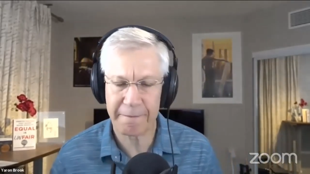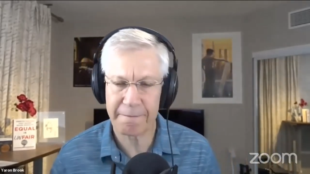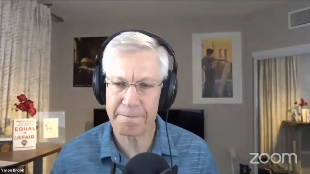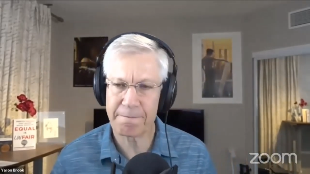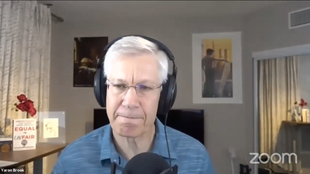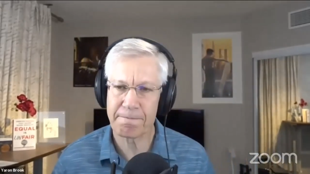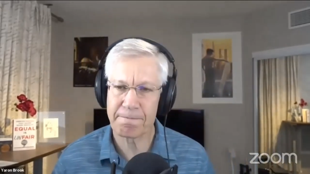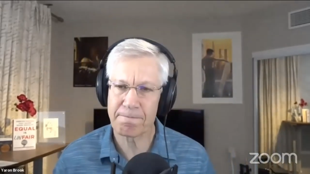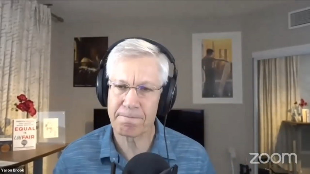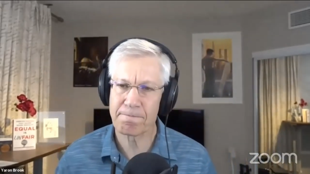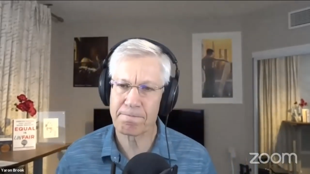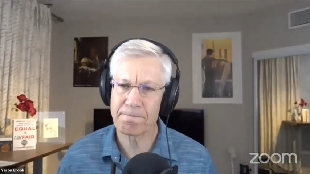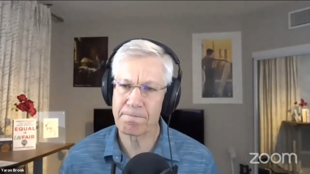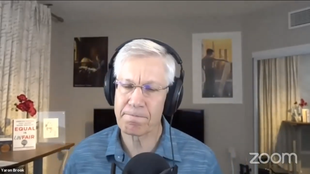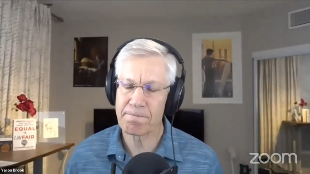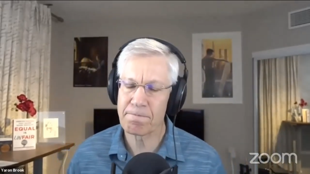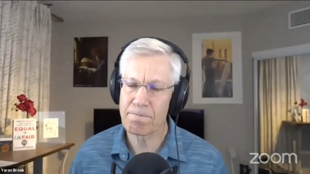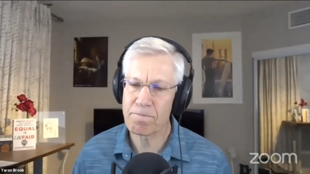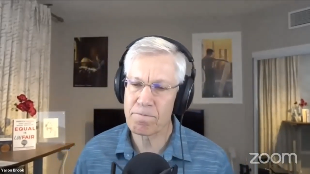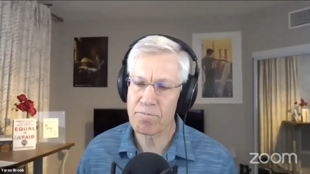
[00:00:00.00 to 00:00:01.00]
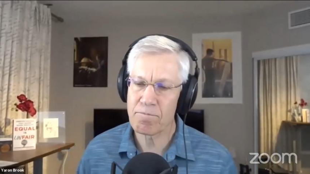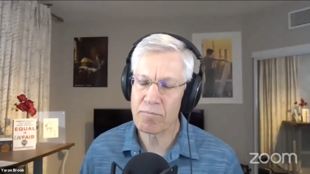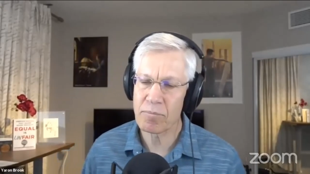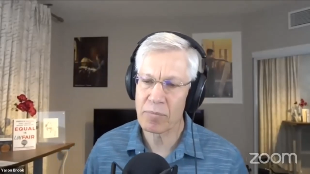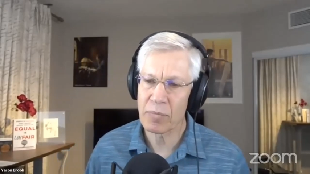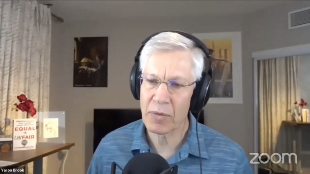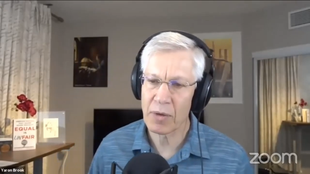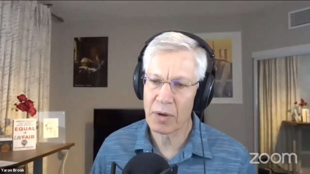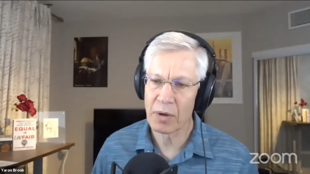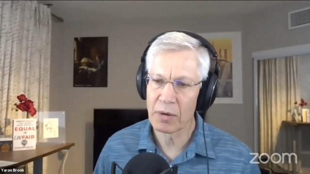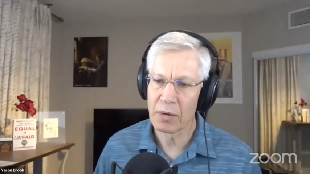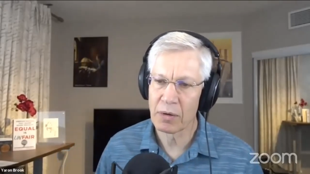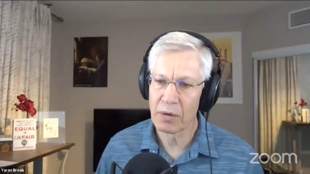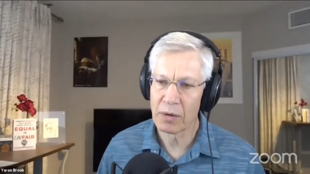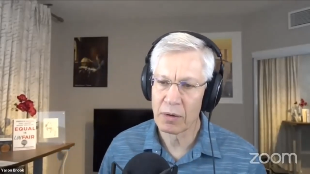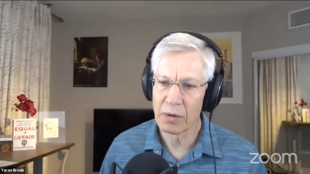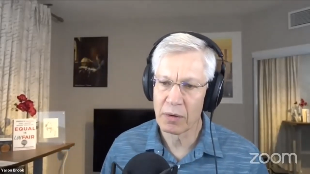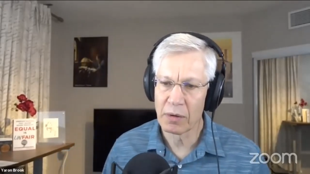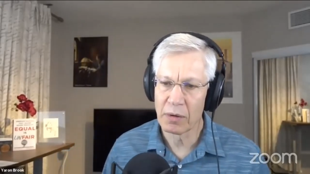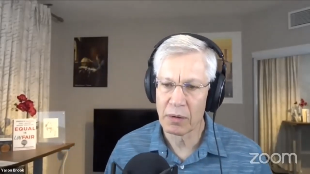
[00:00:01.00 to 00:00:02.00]

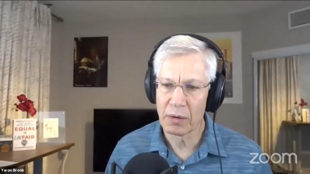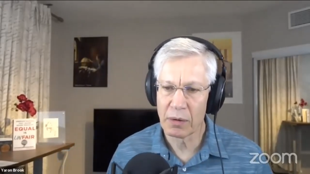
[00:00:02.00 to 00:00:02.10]
[no speech]